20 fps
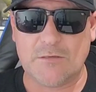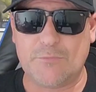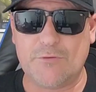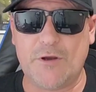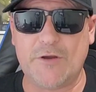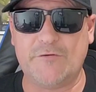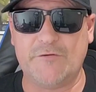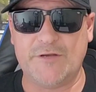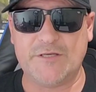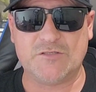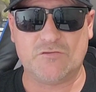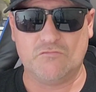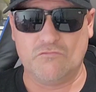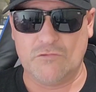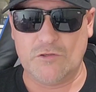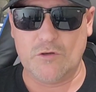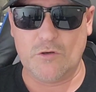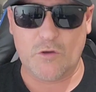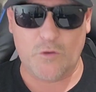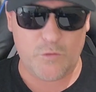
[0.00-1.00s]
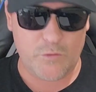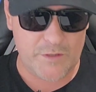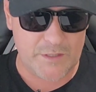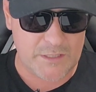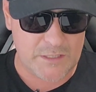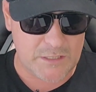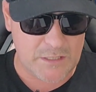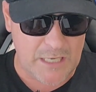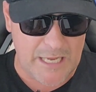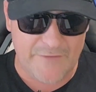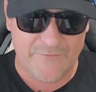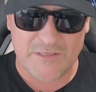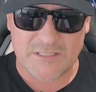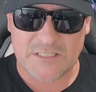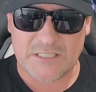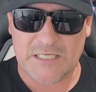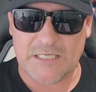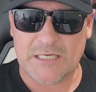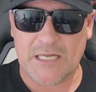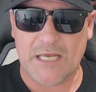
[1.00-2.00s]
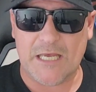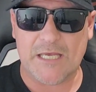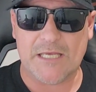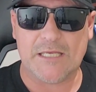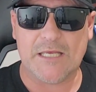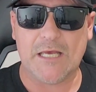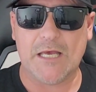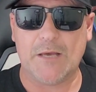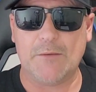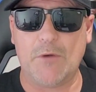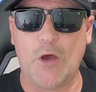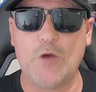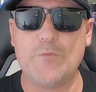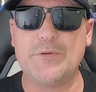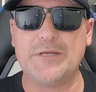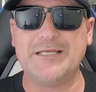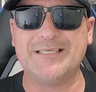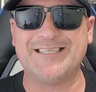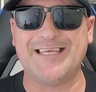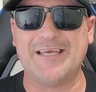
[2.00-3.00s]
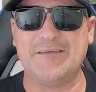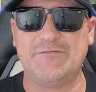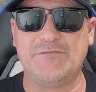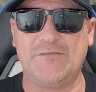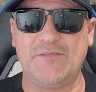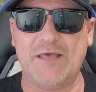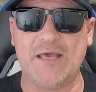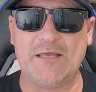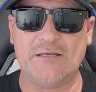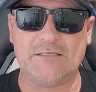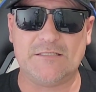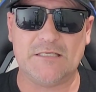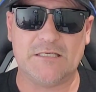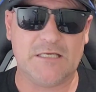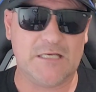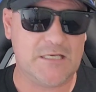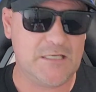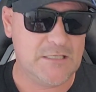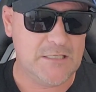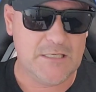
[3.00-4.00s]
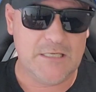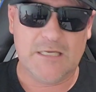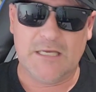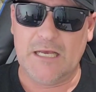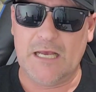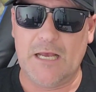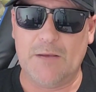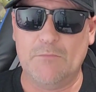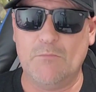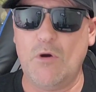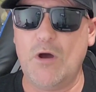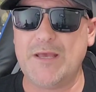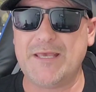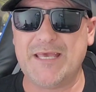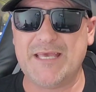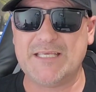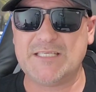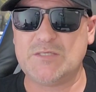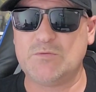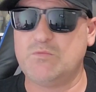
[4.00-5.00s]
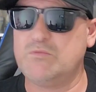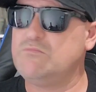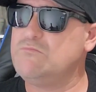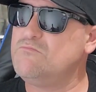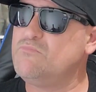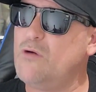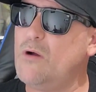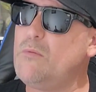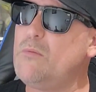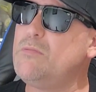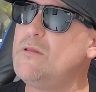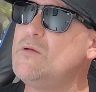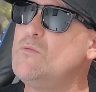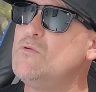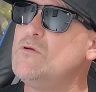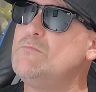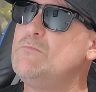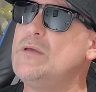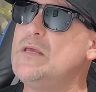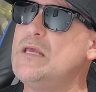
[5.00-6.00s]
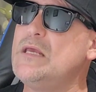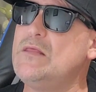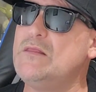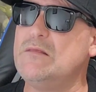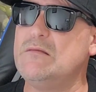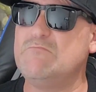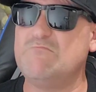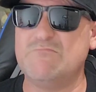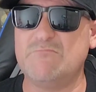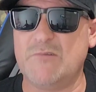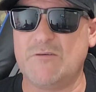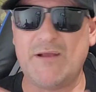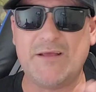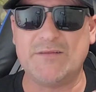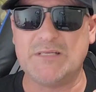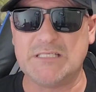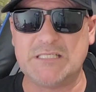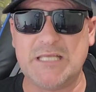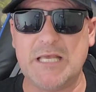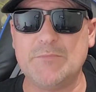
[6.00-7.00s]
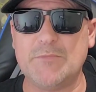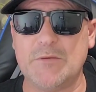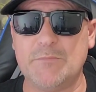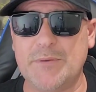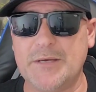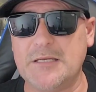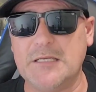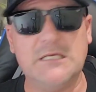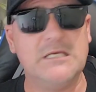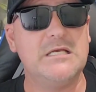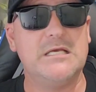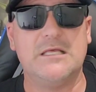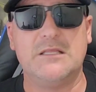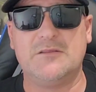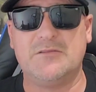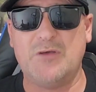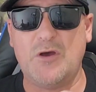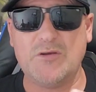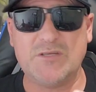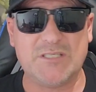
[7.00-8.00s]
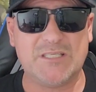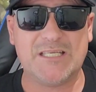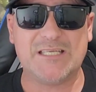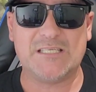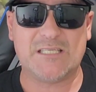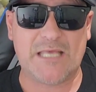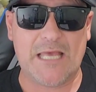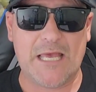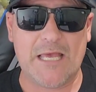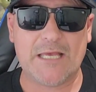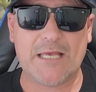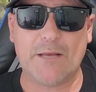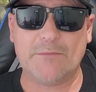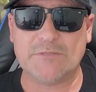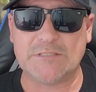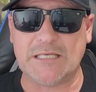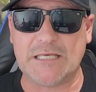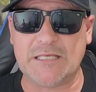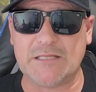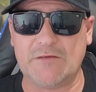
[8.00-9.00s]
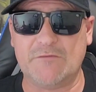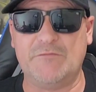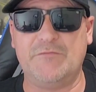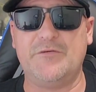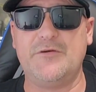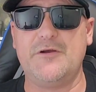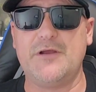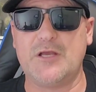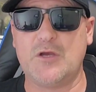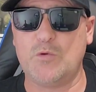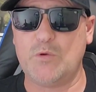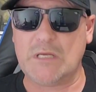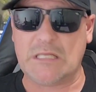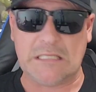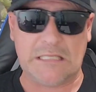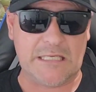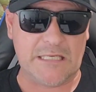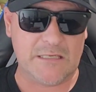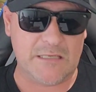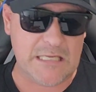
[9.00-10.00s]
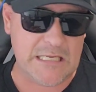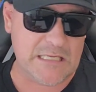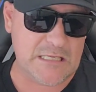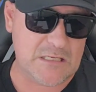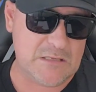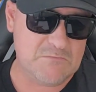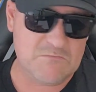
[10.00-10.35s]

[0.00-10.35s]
to progress real quick. I haven't seen a opening date for that. My guess probably would be around December, but those things can come together very quickly, and it